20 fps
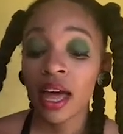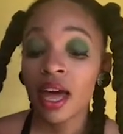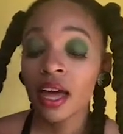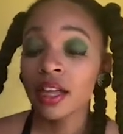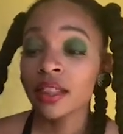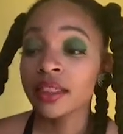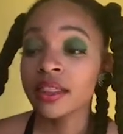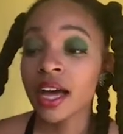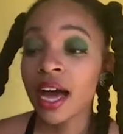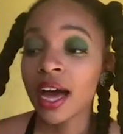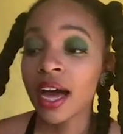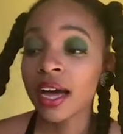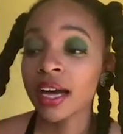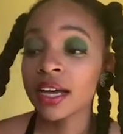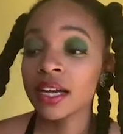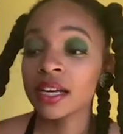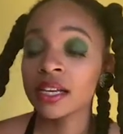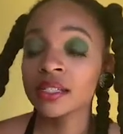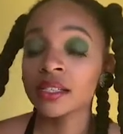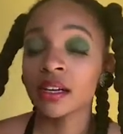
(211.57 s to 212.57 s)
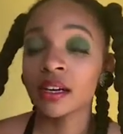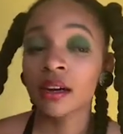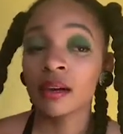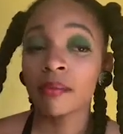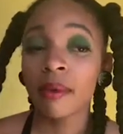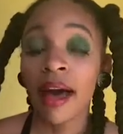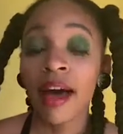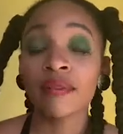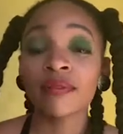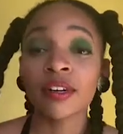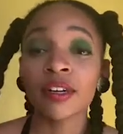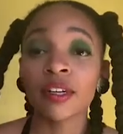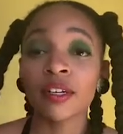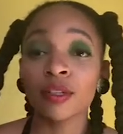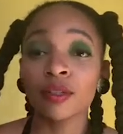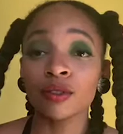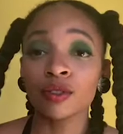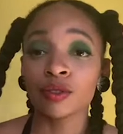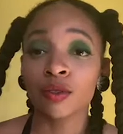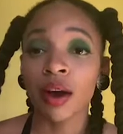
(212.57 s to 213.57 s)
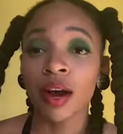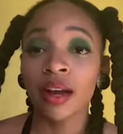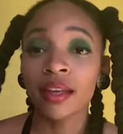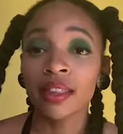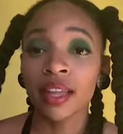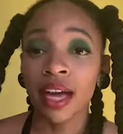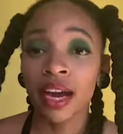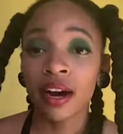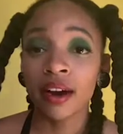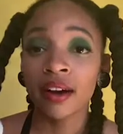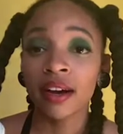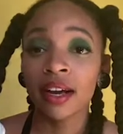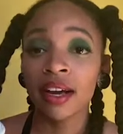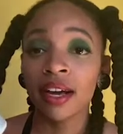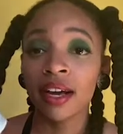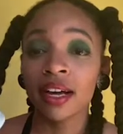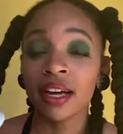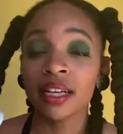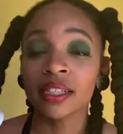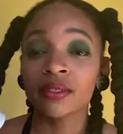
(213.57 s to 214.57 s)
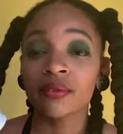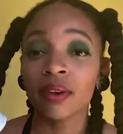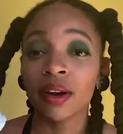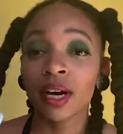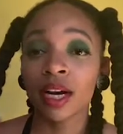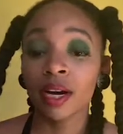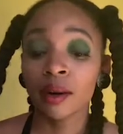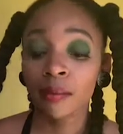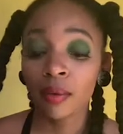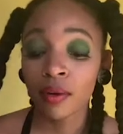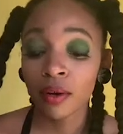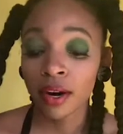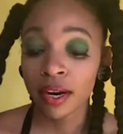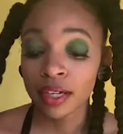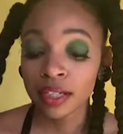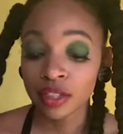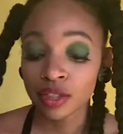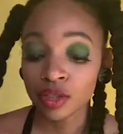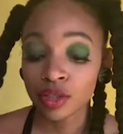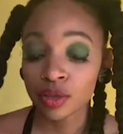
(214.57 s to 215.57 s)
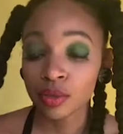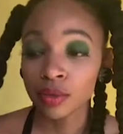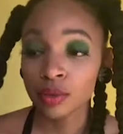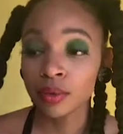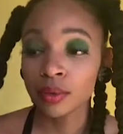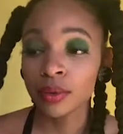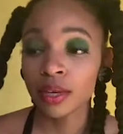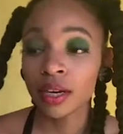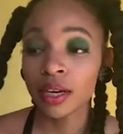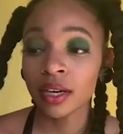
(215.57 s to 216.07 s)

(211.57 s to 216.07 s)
that is after you dry the area, it's very important to